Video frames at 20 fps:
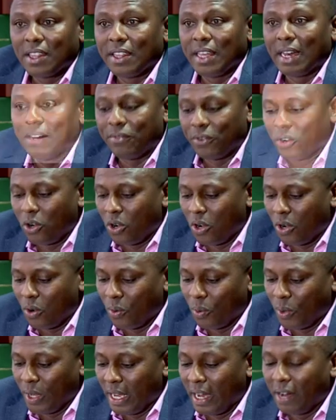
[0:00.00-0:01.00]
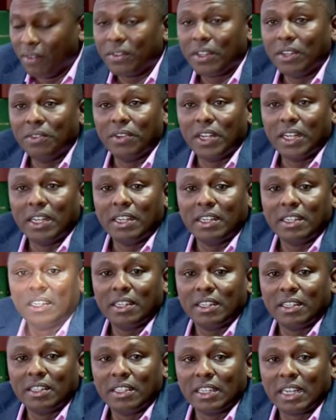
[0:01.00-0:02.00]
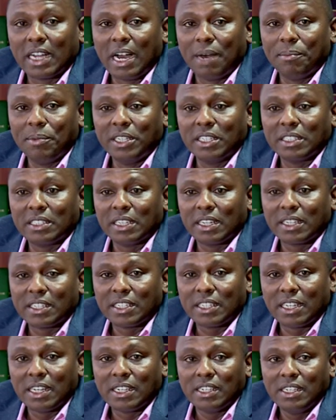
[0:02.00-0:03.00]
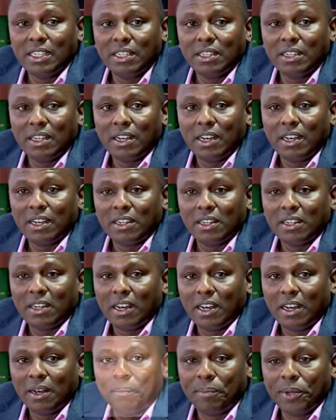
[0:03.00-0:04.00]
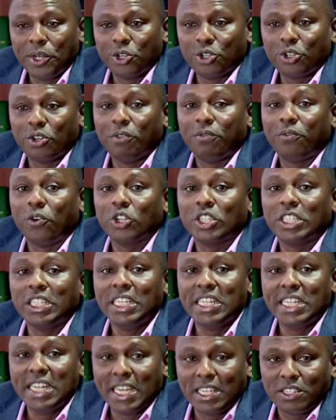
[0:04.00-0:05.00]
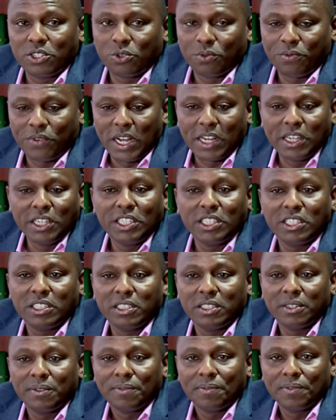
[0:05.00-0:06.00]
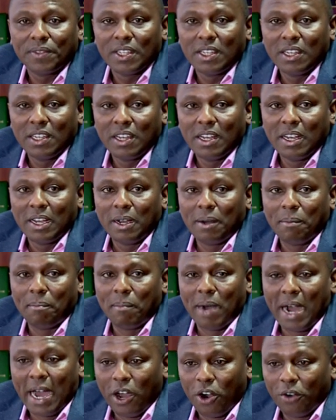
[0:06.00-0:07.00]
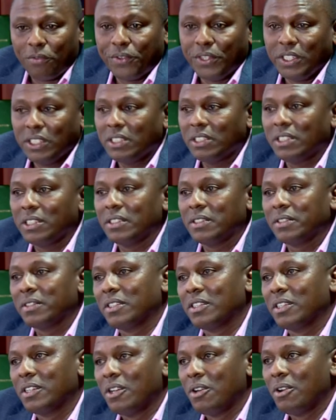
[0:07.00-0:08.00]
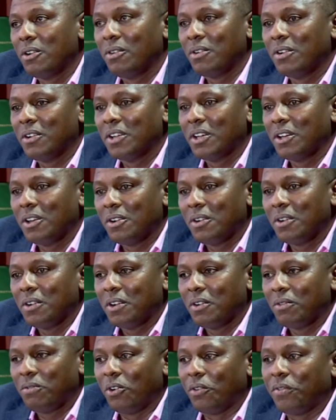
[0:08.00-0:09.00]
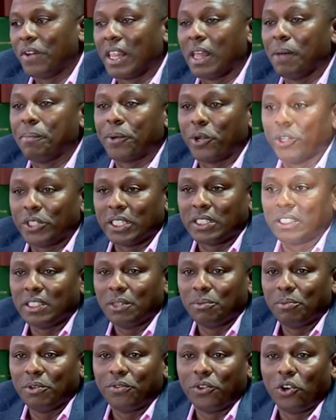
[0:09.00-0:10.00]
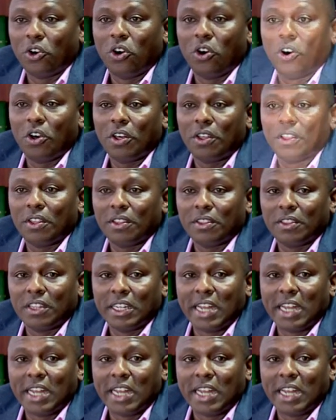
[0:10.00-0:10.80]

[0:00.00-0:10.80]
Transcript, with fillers: Therefore, we have given the Cabinet Secretary a period of 14 days to furnish my office for further processing before the